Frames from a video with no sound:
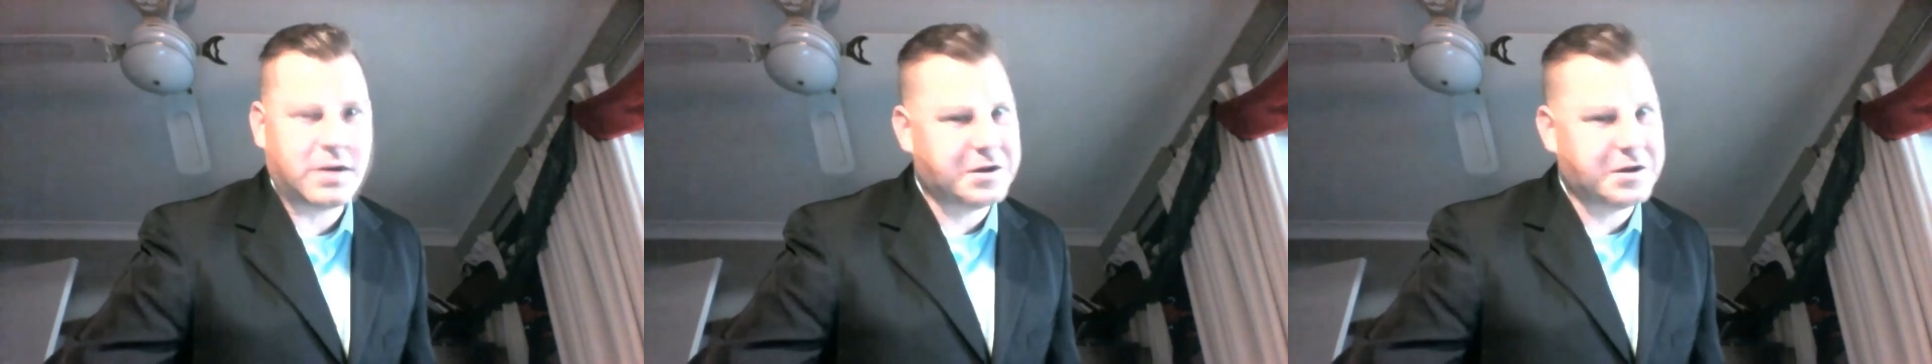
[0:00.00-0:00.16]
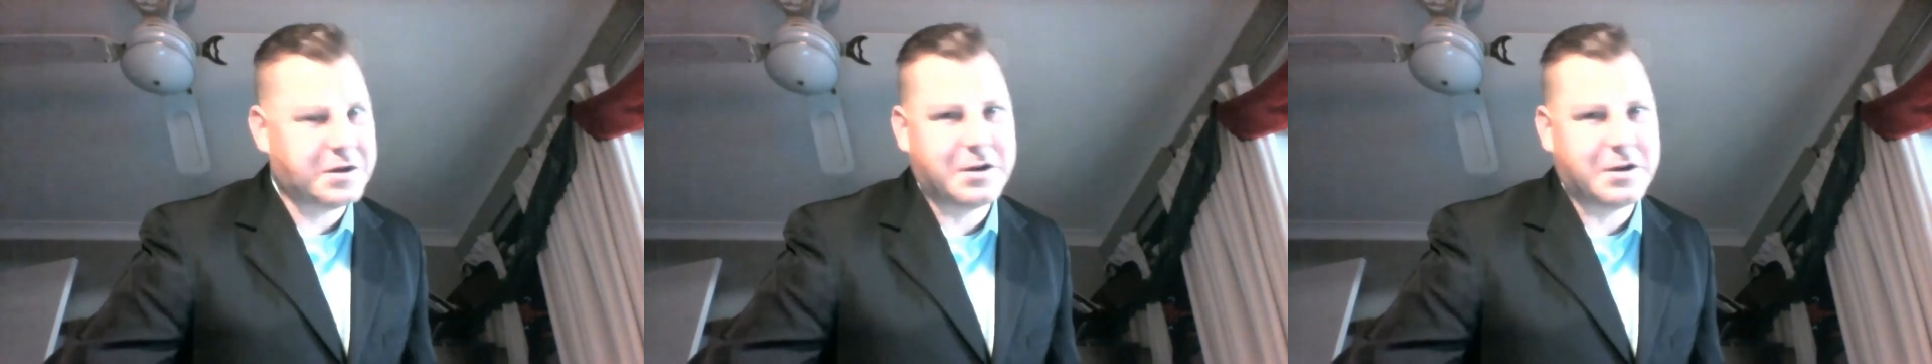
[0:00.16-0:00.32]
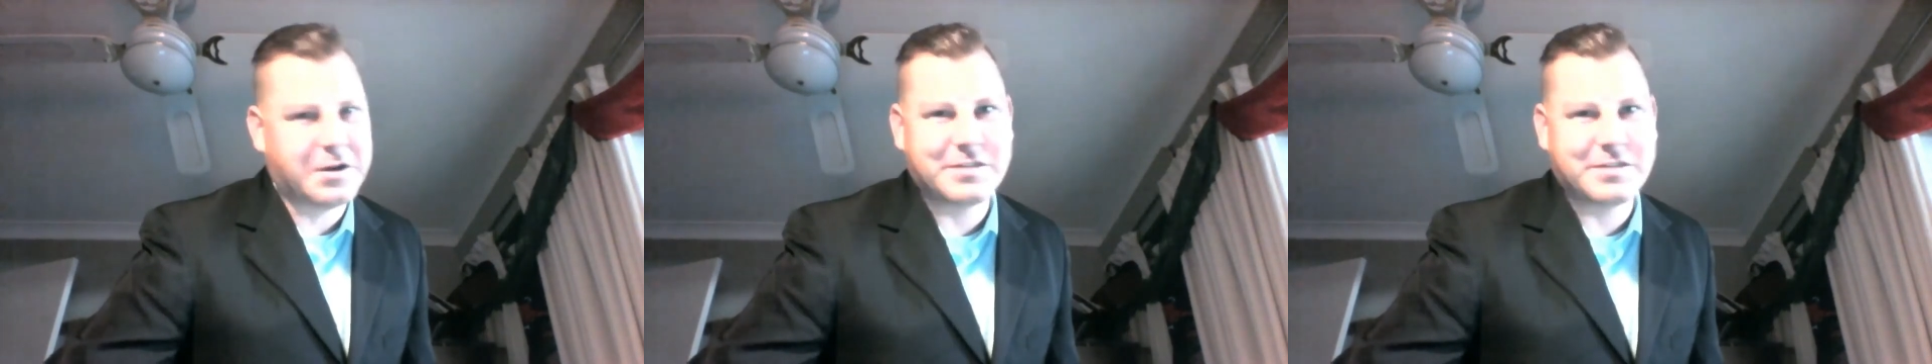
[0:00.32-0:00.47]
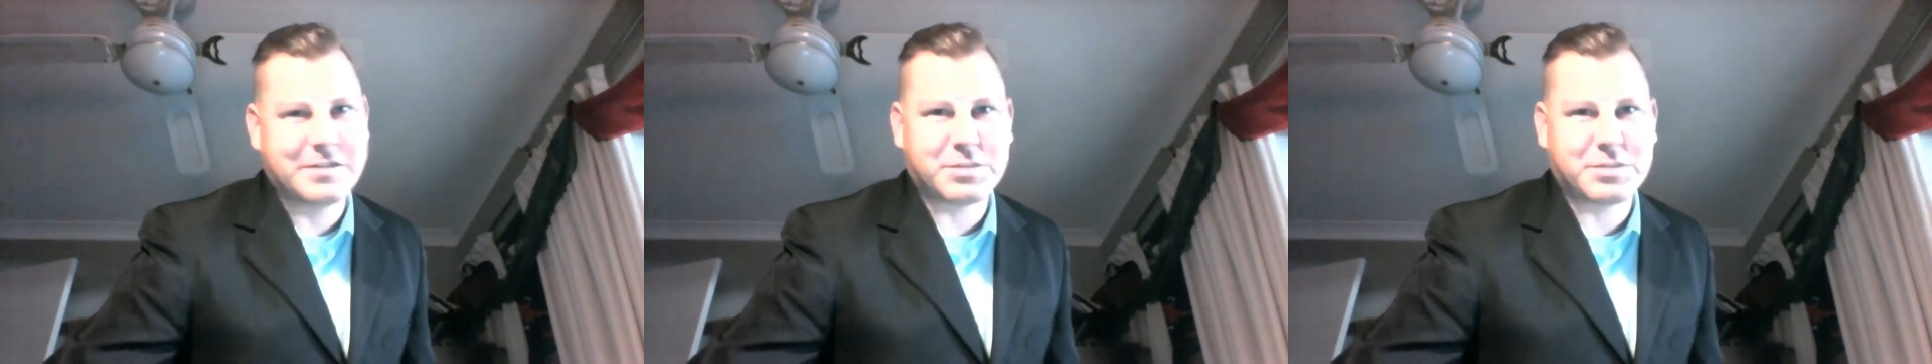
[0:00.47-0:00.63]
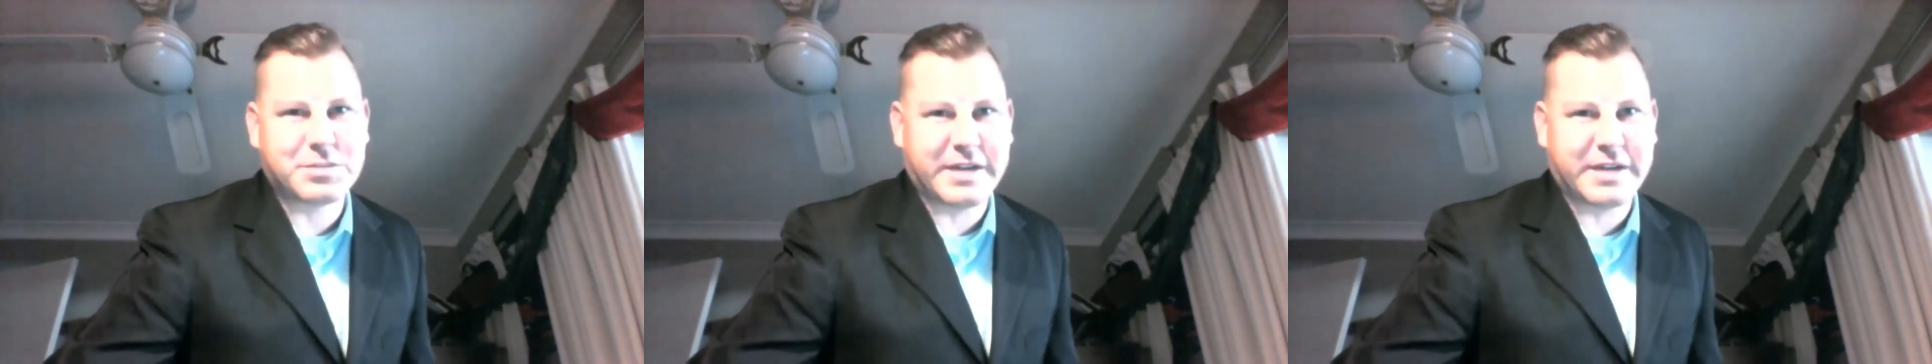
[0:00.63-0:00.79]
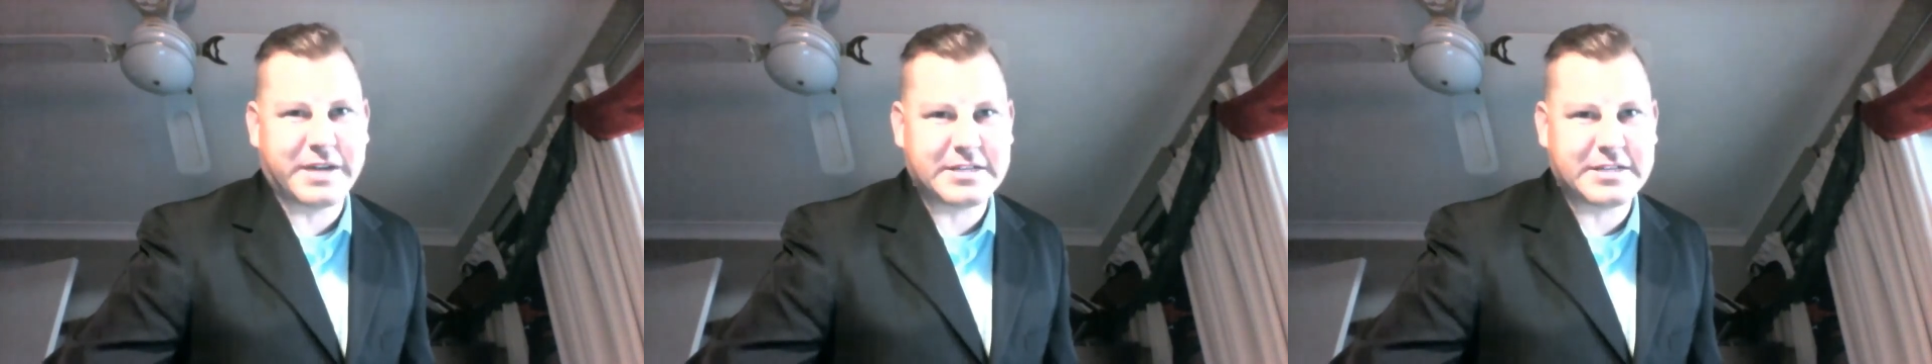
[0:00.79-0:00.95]
don't own this
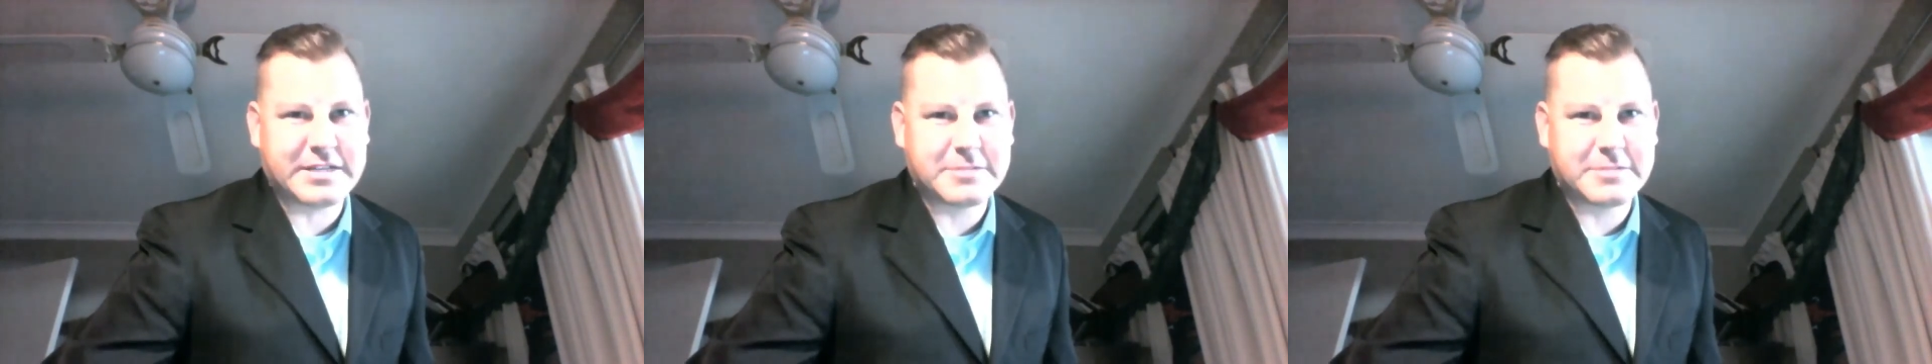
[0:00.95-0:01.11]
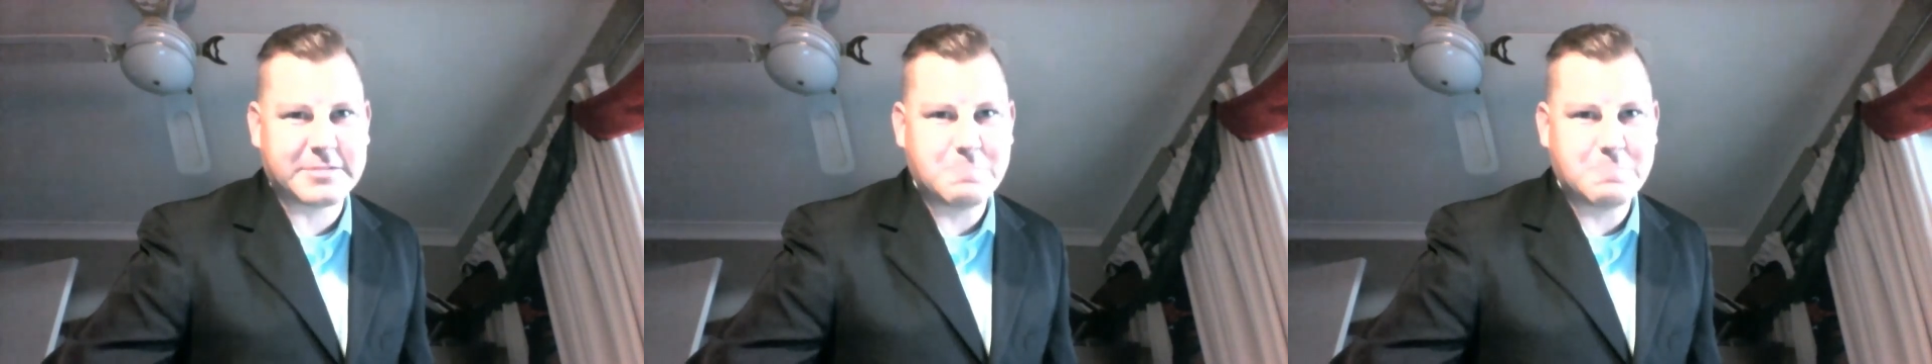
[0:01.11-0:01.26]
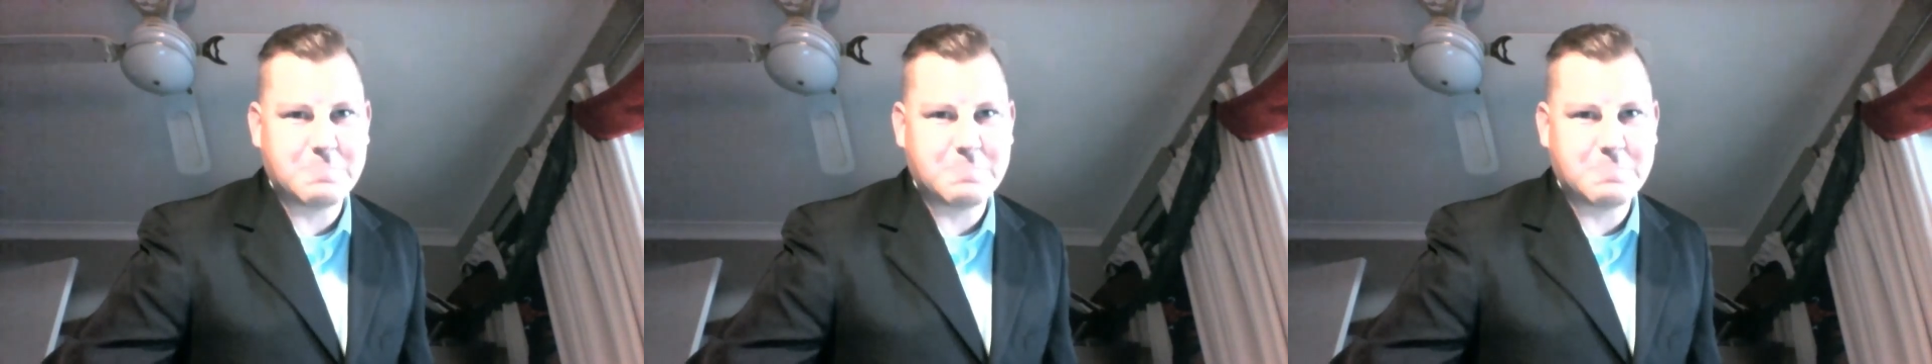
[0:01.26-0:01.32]
place.